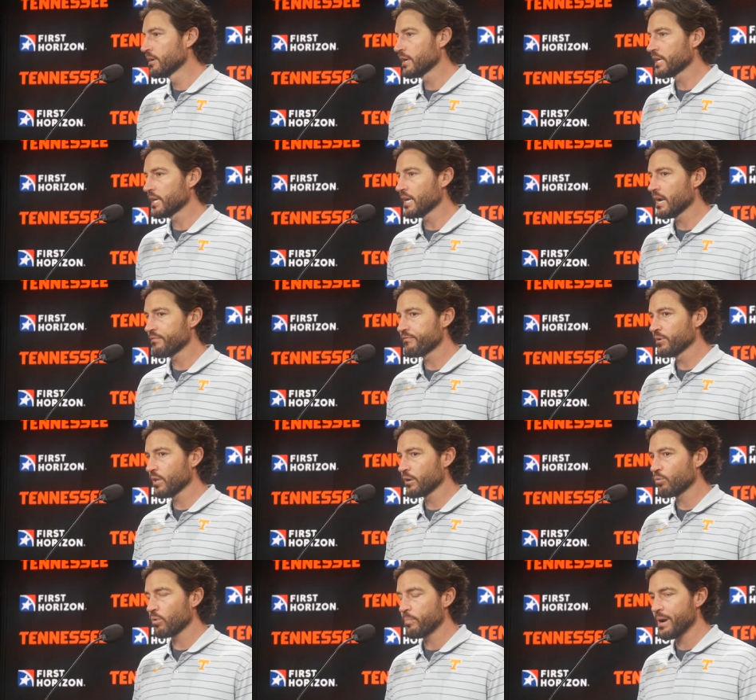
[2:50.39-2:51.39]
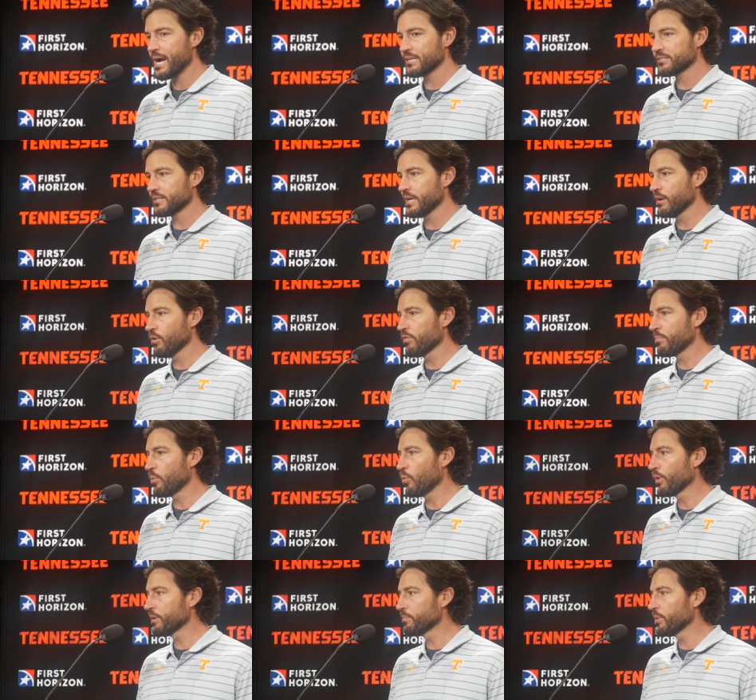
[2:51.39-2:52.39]
Again, I feel like we're past the health
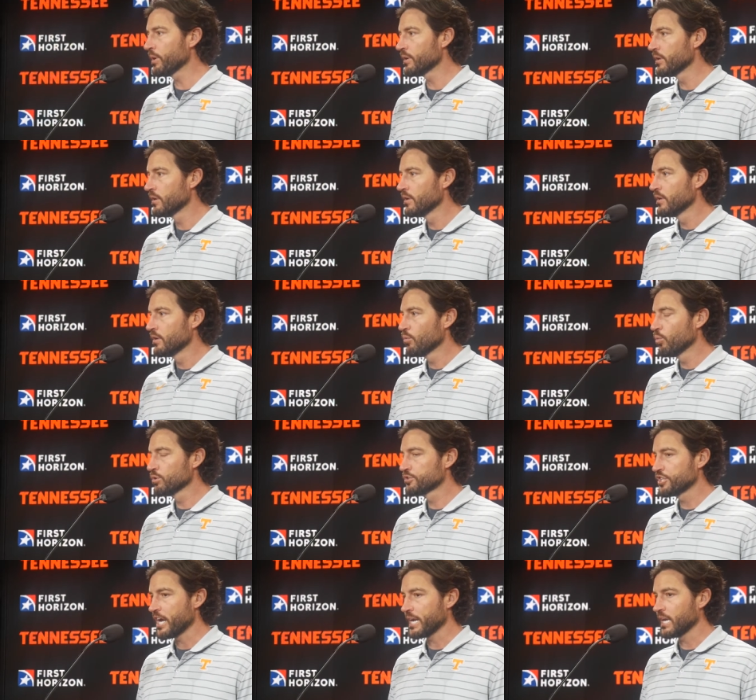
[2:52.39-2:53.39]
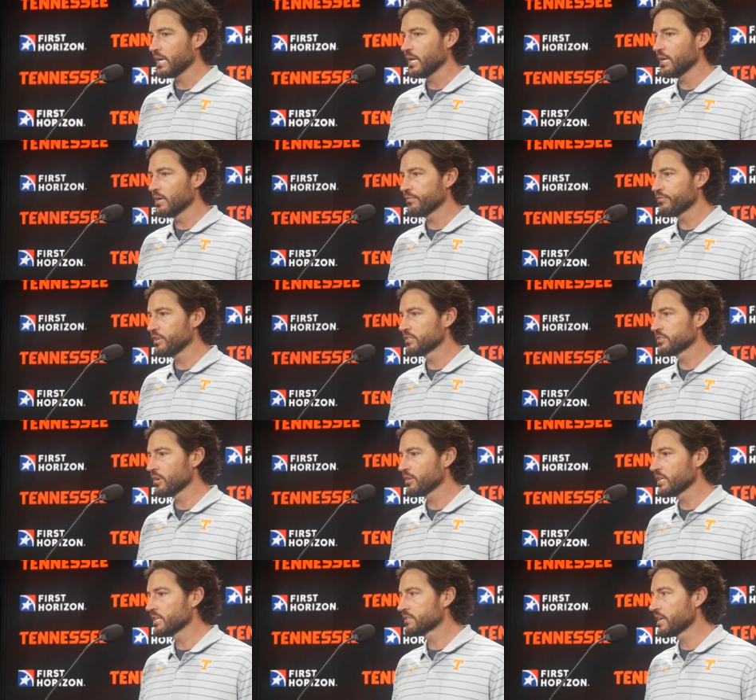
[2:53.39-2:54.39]
point, but we'll check in, and if he's
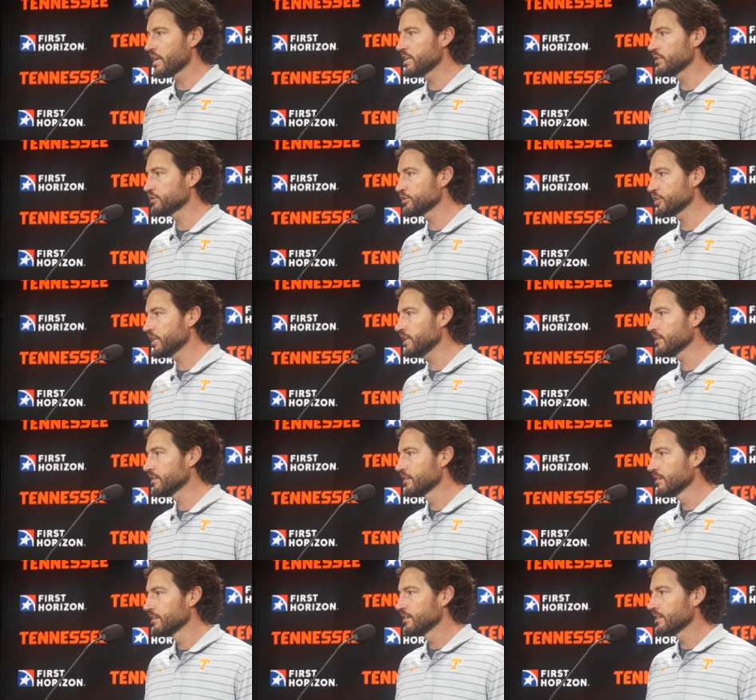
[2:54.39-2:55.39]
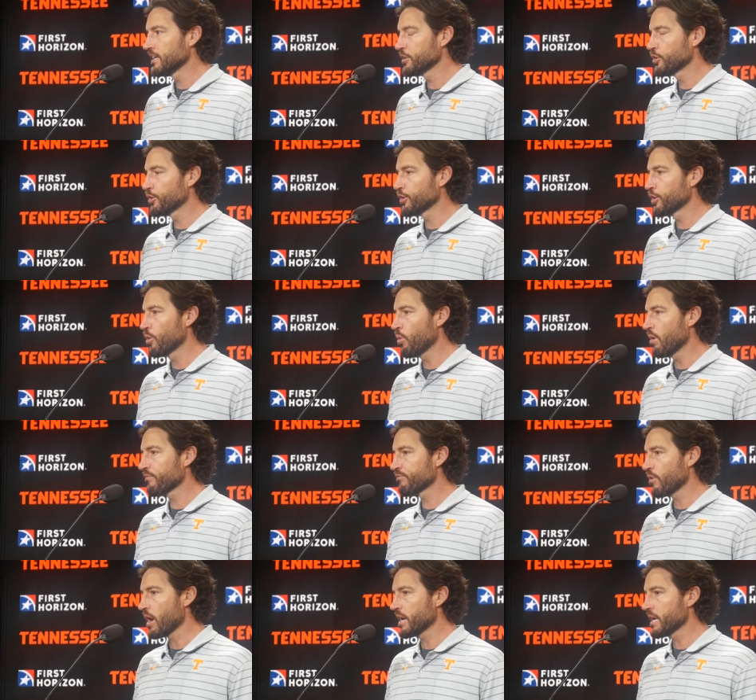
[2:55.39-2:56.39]
on the attendance sheet and good to go on
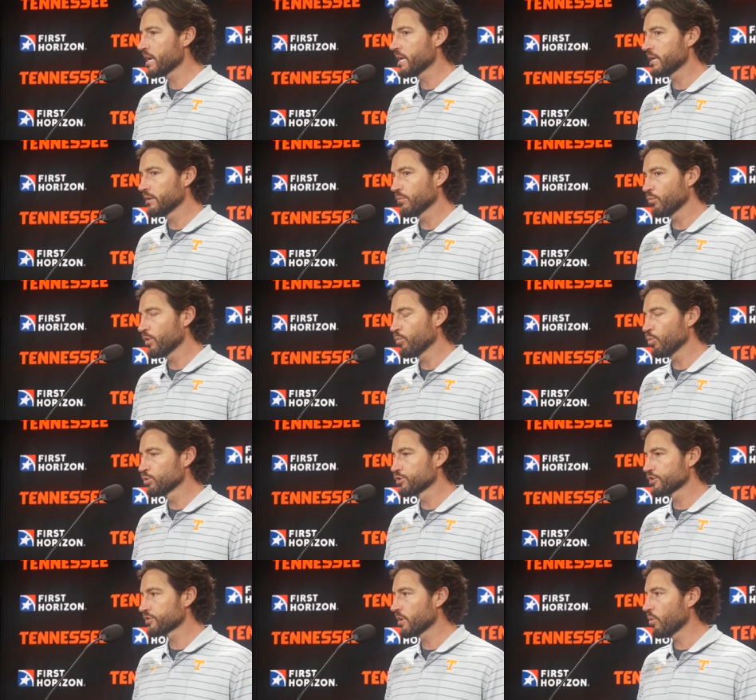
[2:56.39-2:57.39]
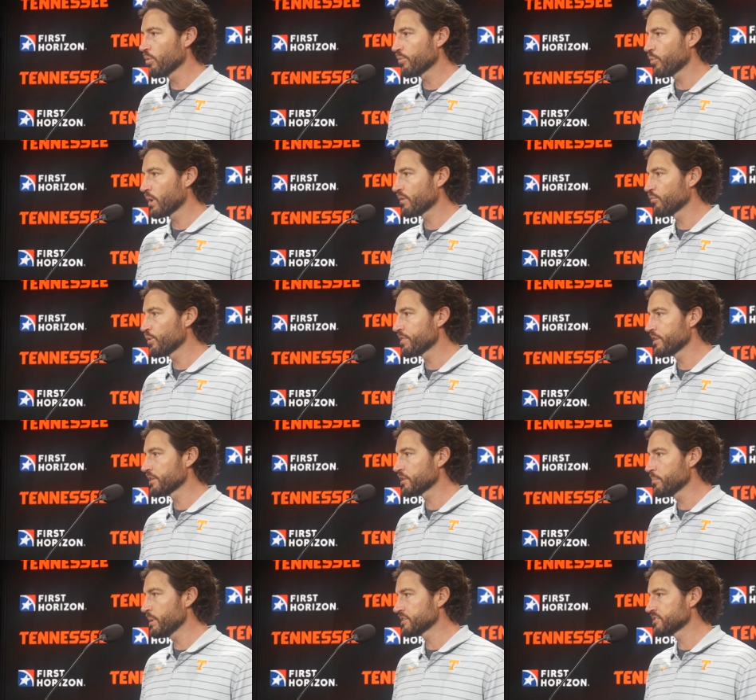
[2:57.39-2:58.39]
Friday, then we'll just go with whatever we
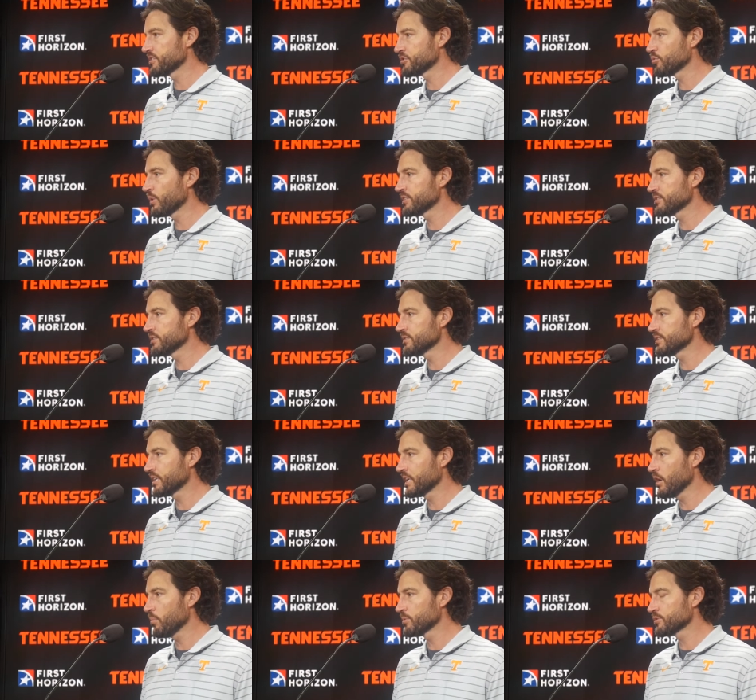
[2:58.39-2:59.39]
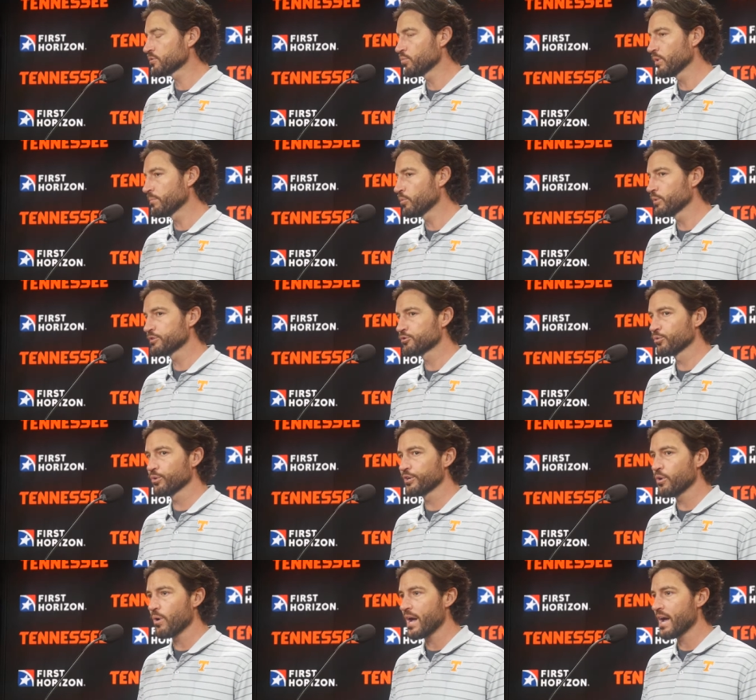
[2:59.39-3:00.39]
think the best situation is he can help us to win. But we
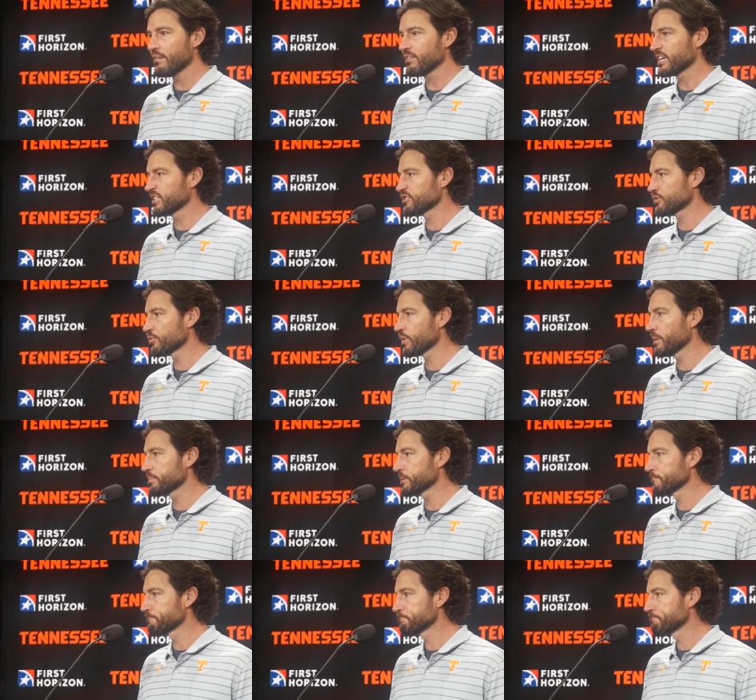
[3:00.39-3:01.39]
truly don't have, like, a script.